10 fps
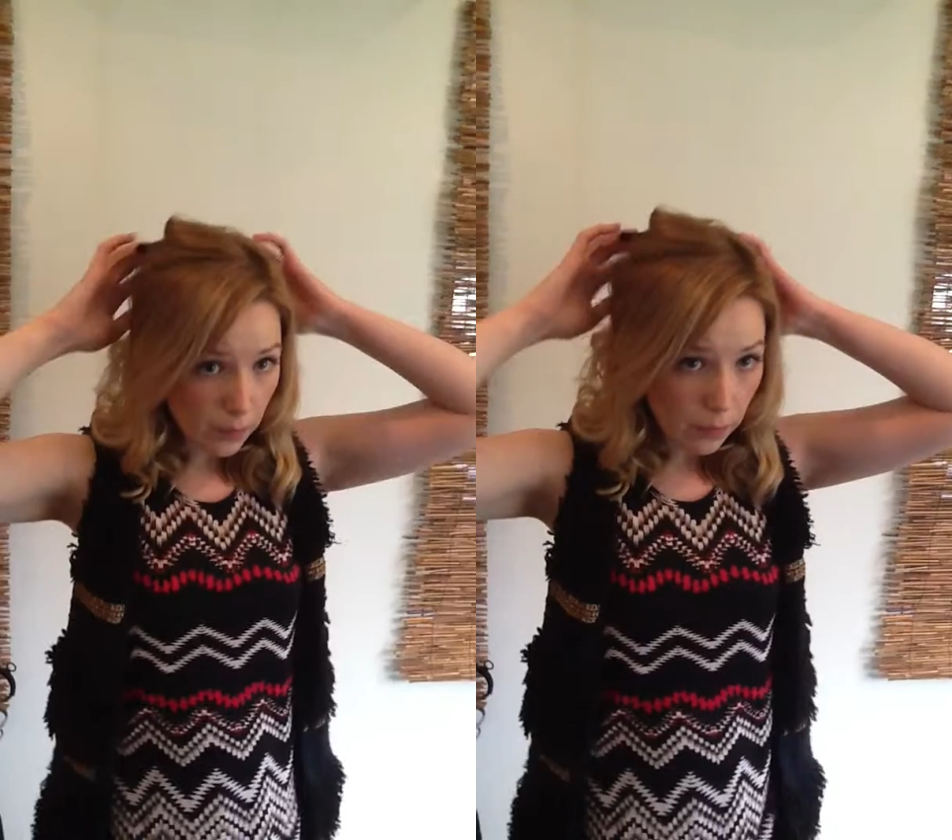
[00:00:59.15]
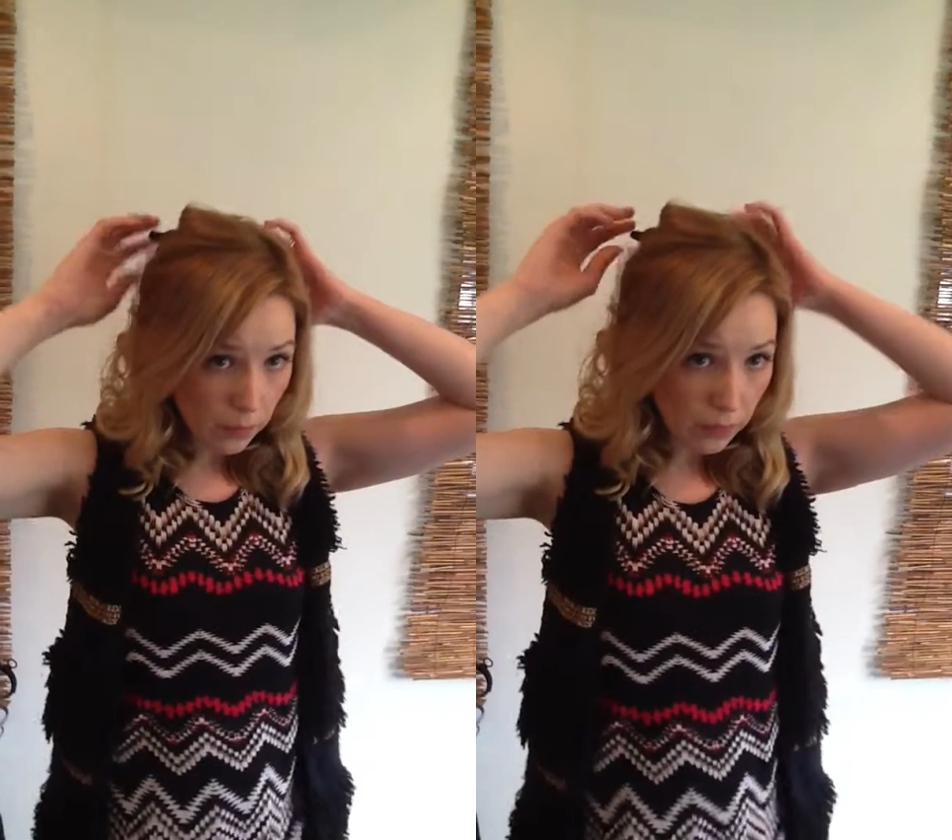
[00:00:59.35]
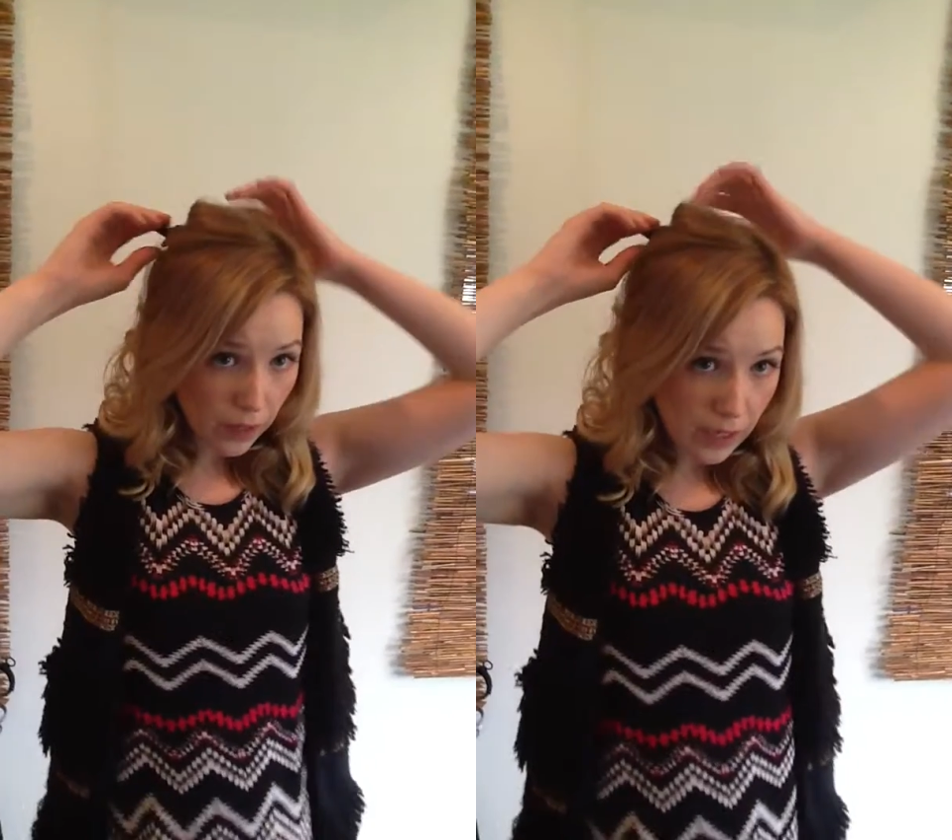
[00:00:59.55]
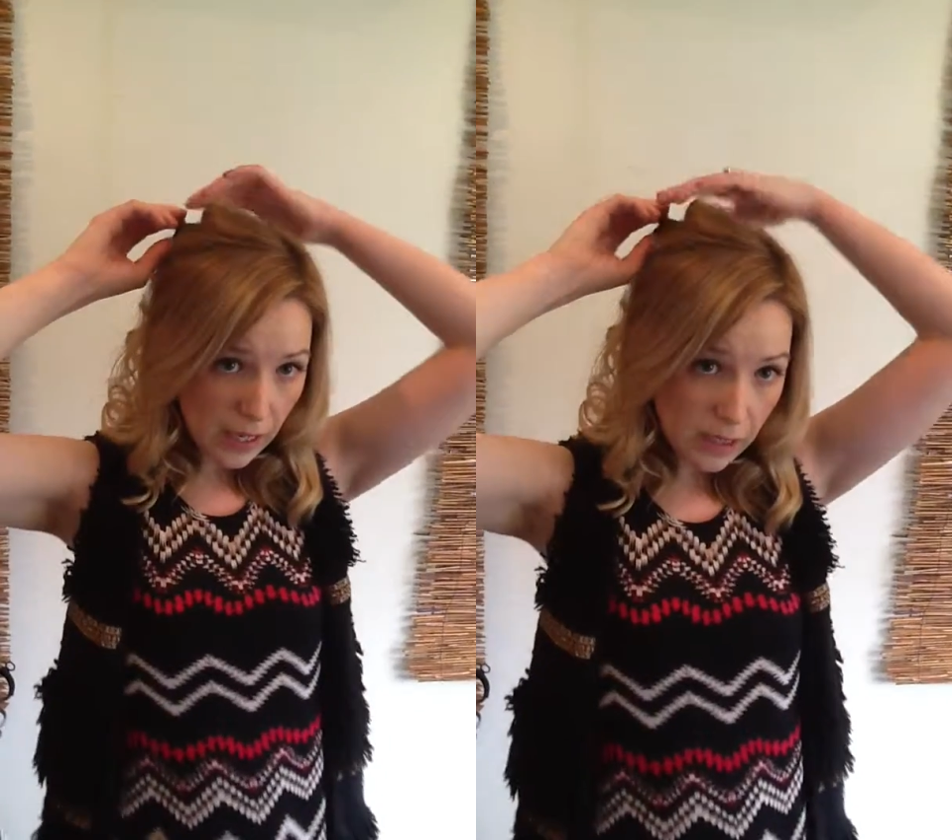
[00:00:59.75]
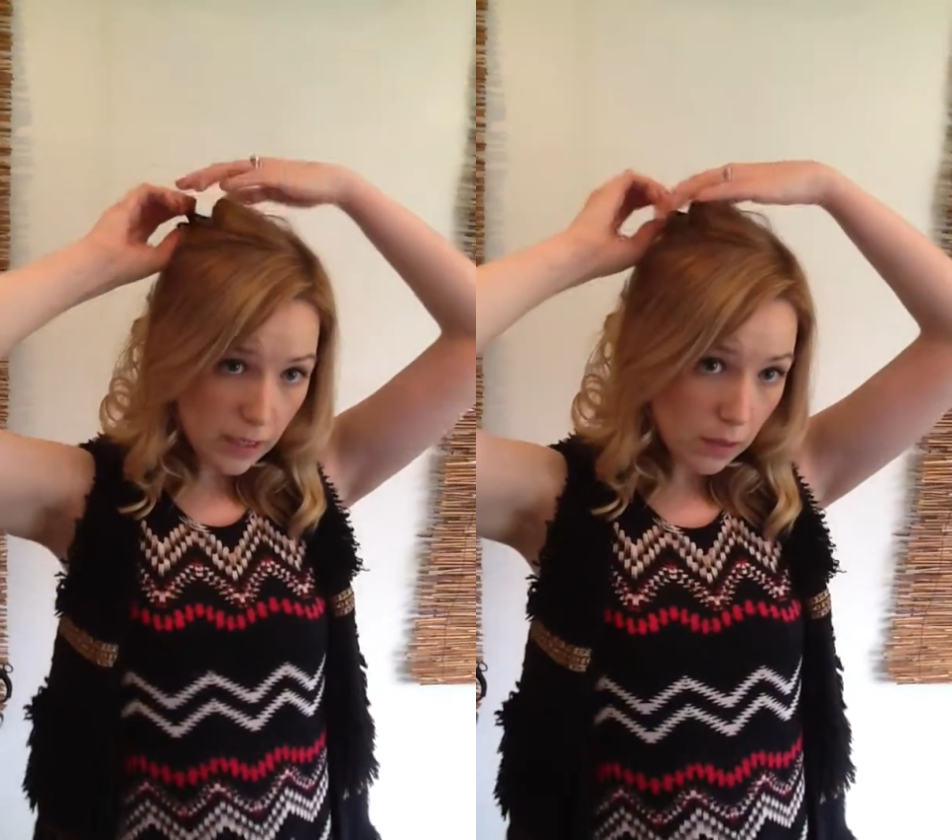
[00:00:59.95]
the front
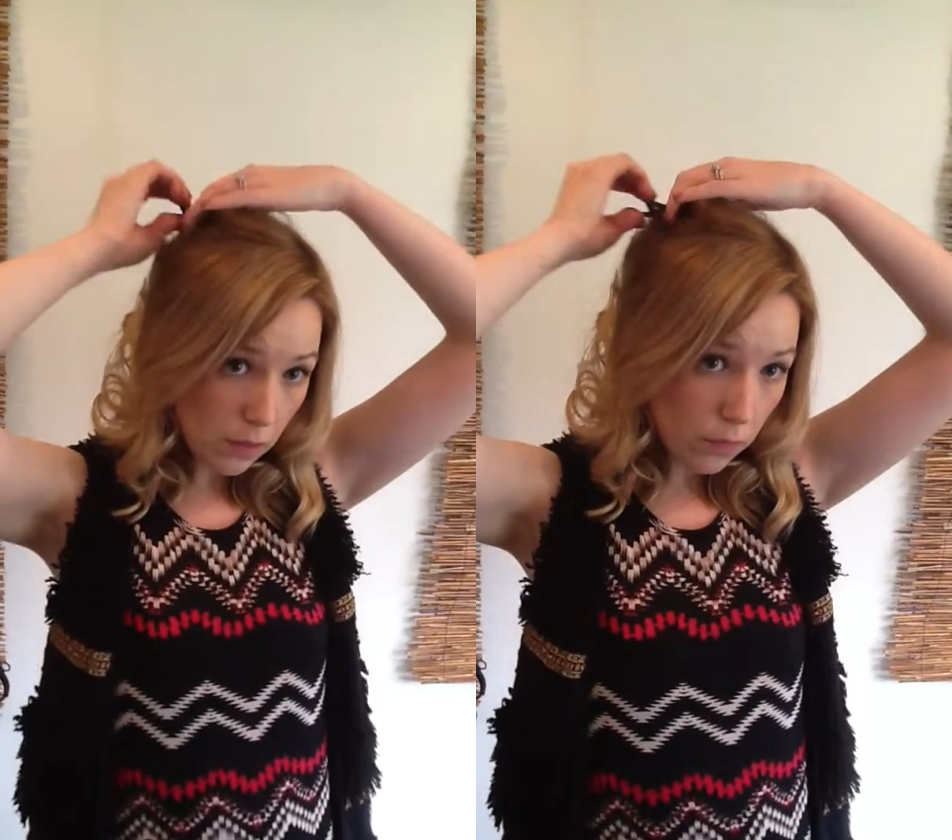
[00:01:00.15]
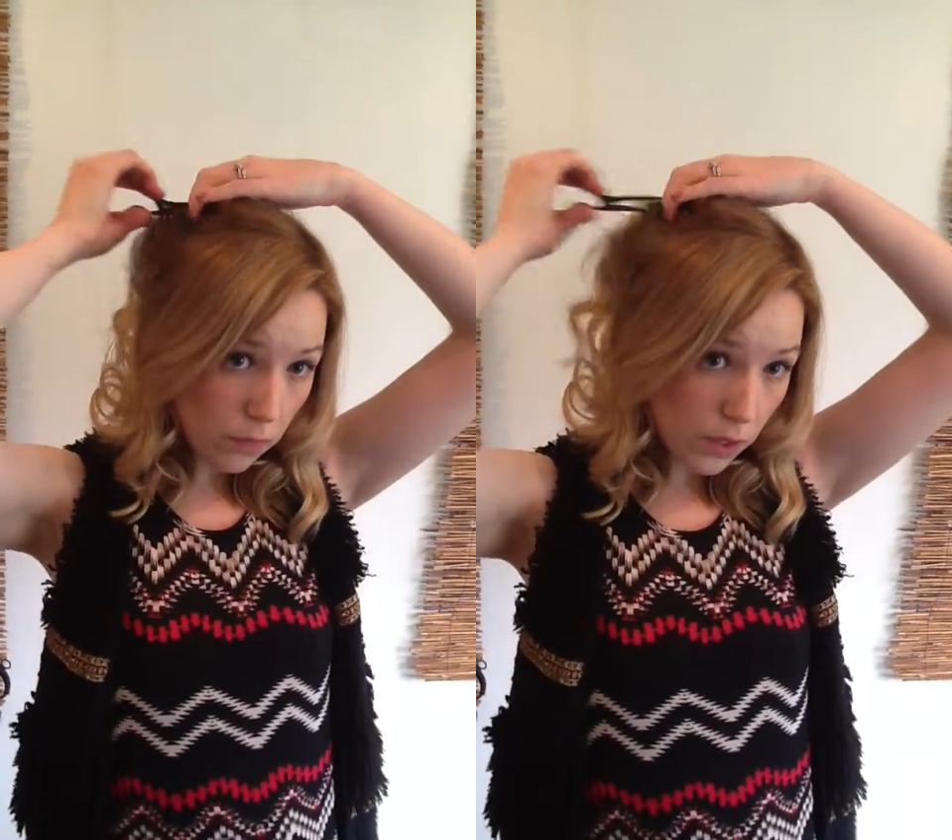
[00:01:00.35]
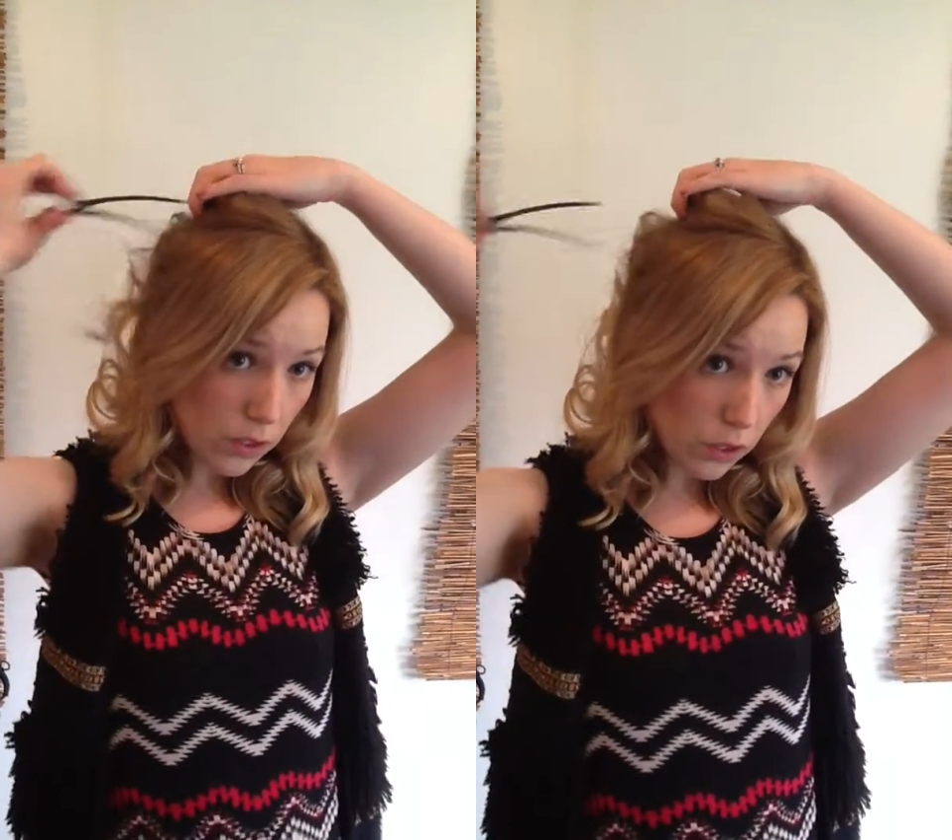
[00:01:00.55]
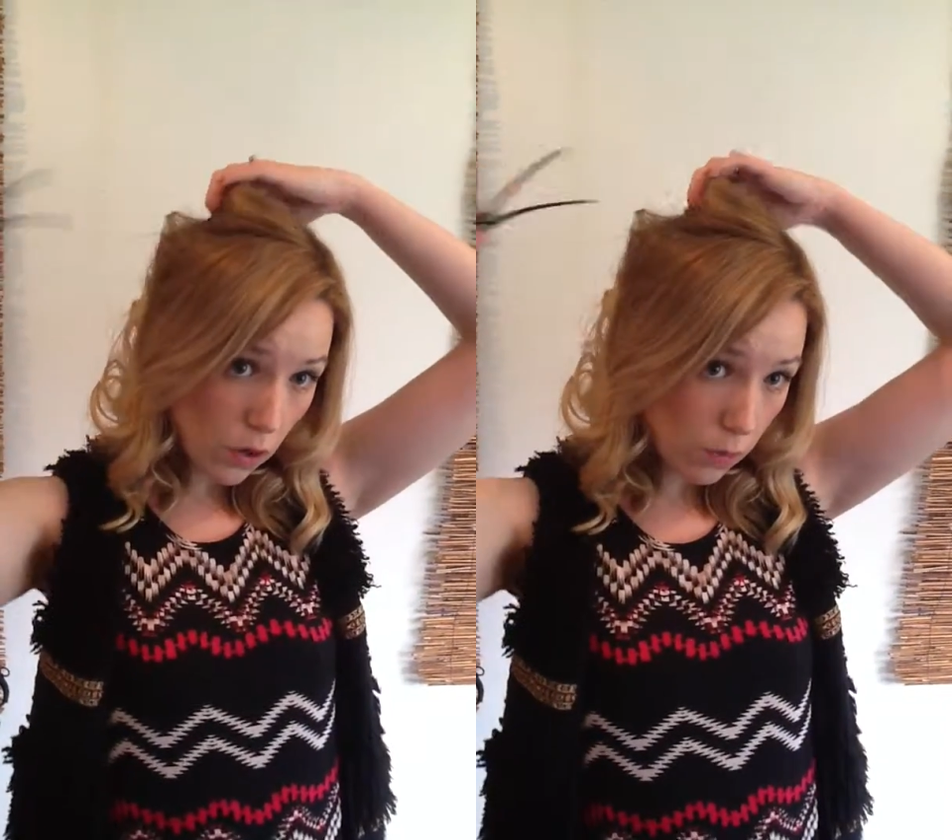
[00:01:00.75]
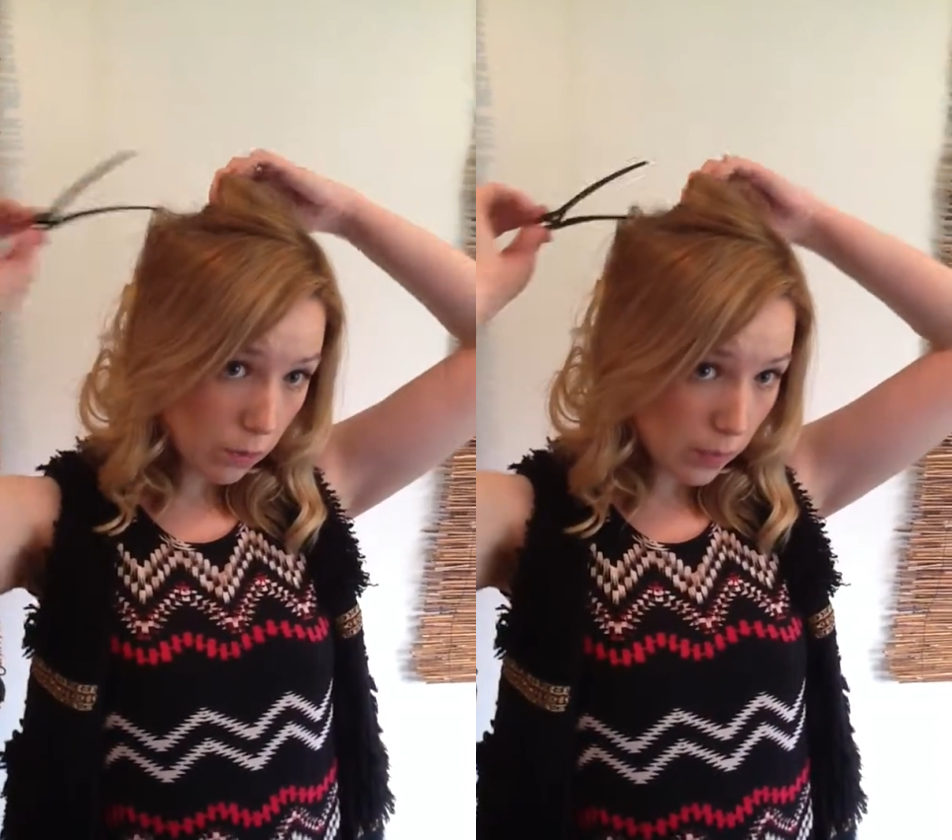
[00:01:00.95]

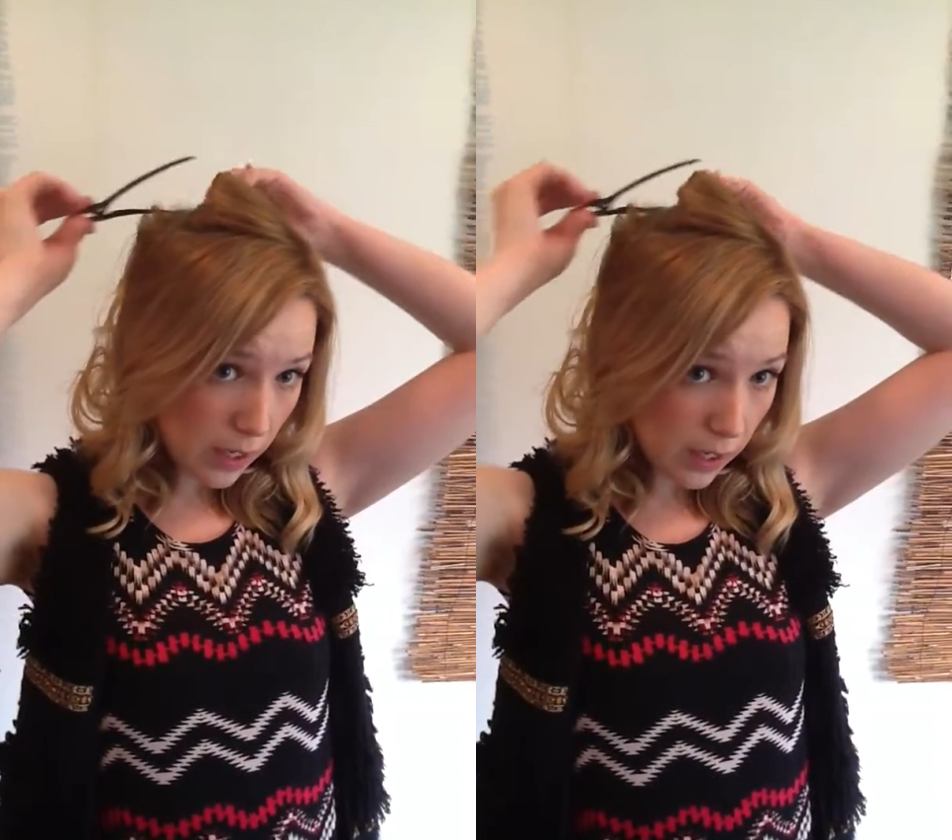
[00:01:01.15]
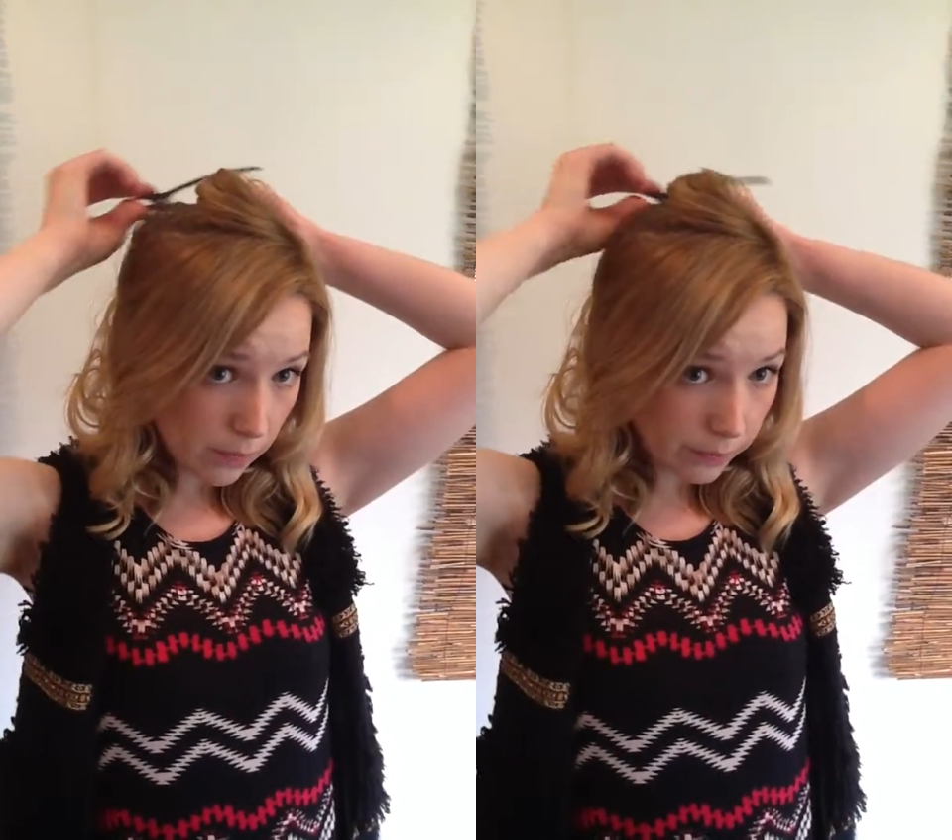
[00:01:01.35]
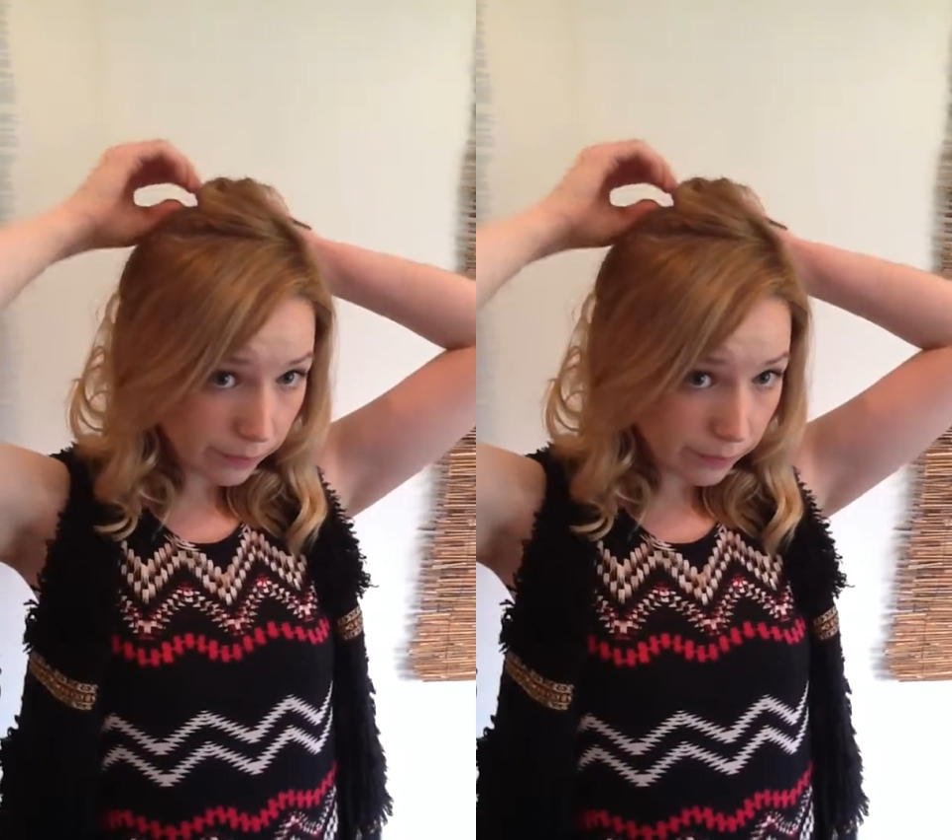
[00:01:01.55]
top bit,